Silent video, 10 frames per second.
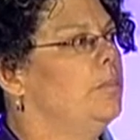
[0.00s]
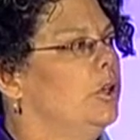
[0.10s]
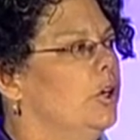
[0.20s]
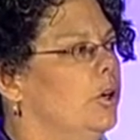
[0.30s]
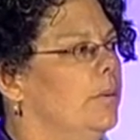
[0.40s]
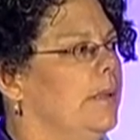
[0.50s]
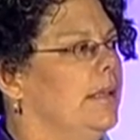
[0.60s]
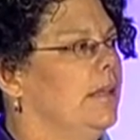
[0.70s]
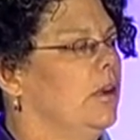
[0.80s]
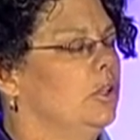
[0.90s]
blurb
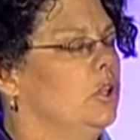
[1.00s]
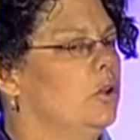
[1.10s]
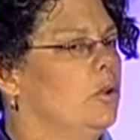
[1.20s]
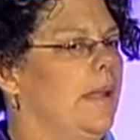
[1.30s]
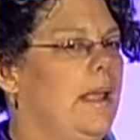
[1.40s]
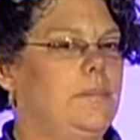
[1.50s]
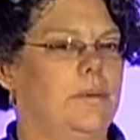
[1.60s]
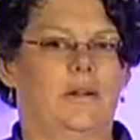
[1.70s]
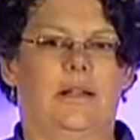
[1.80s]
in our local paper,